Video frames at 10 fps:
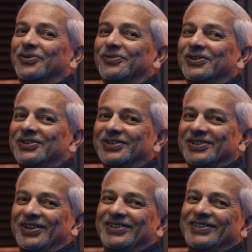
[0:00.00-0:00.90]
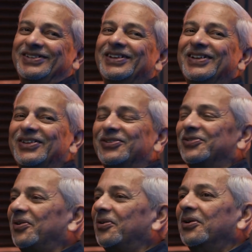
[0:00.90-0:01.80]
What do you?
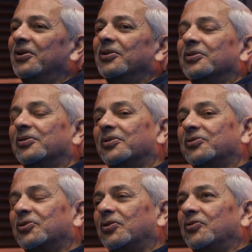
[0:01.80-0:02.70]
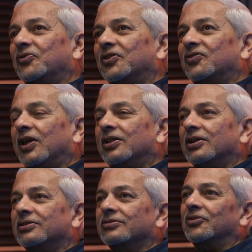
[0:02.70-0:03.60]
So, so if I say
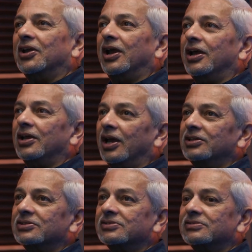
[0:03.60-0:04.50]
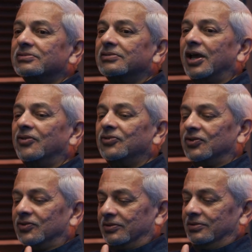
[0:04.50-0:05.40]
that, okay, I just have
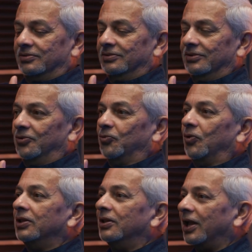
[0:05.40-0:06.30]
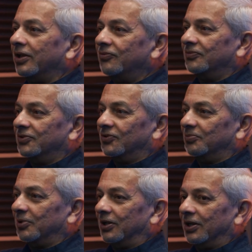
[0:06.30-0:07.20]
this one life. This is
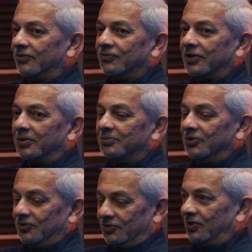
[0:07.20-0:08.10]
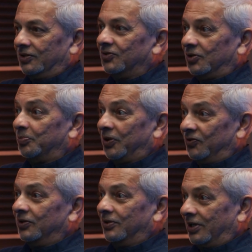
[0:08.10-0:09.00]
my lifetime. This is the
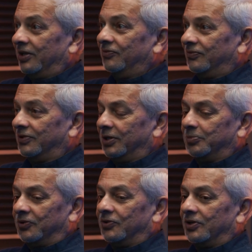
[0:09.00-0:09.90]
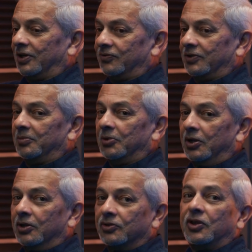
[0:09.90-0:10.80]
present life, right? Present lifetime.
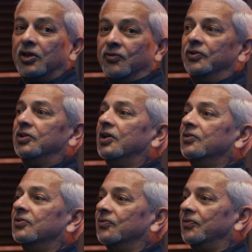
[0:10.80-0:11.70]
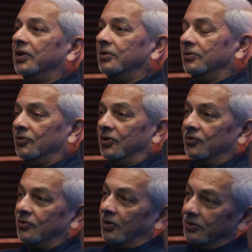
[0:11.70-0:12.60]
So everything is defined. So it
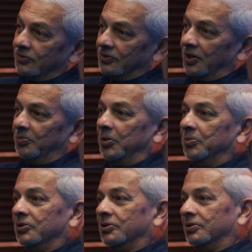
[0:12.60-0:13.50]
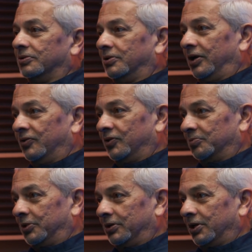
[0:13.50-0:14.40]
starts at my birth and ends at
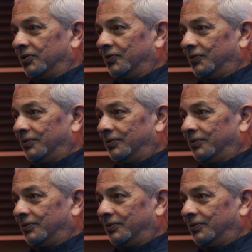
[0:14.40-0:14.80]
my death.